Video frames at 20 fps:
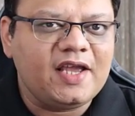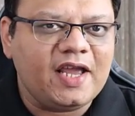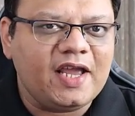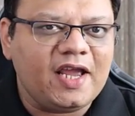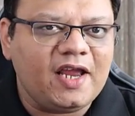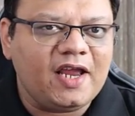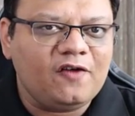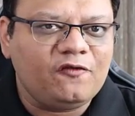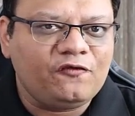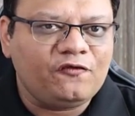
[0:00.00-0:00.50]

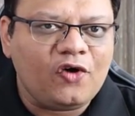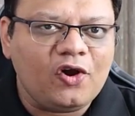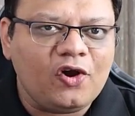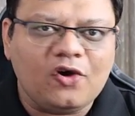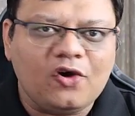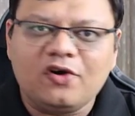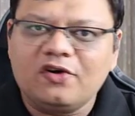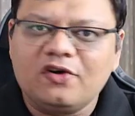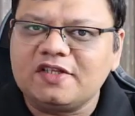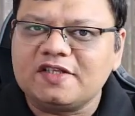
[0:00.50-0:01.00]
and
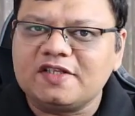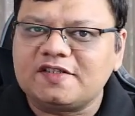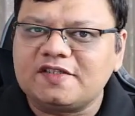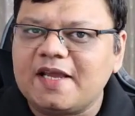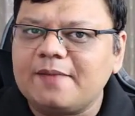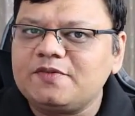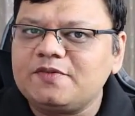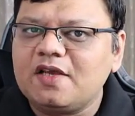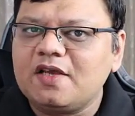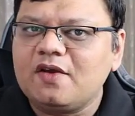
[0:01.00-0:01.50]
follow the
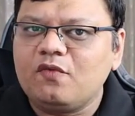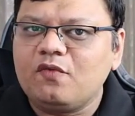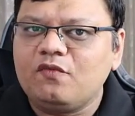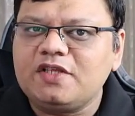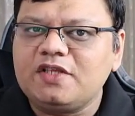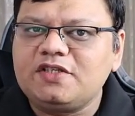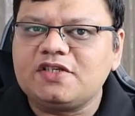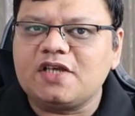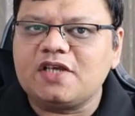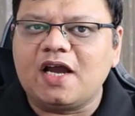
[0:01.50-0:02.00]
steps
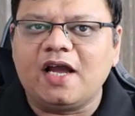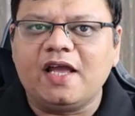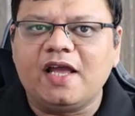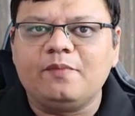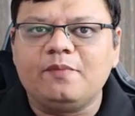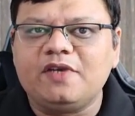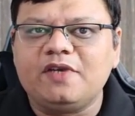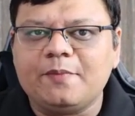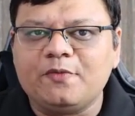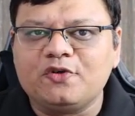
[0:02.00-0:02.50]
which I
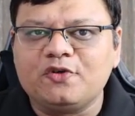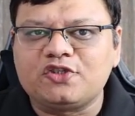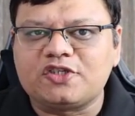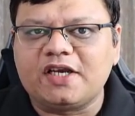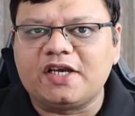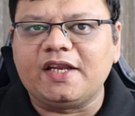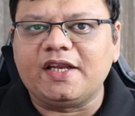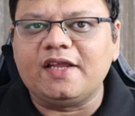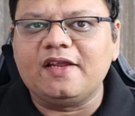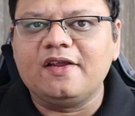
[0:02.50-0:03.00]
am
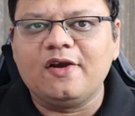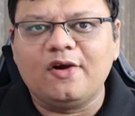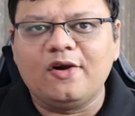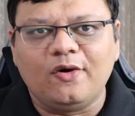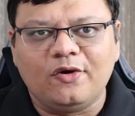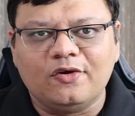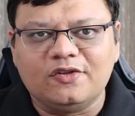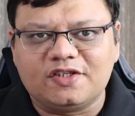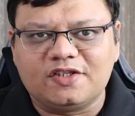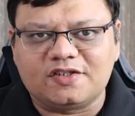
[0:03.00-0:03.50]
demonstrating
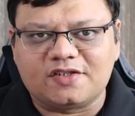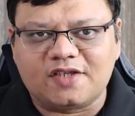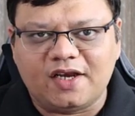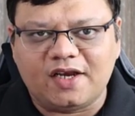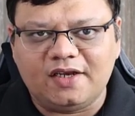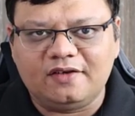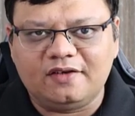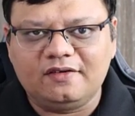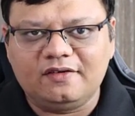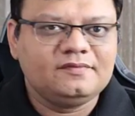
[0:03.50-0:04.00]
on the screen.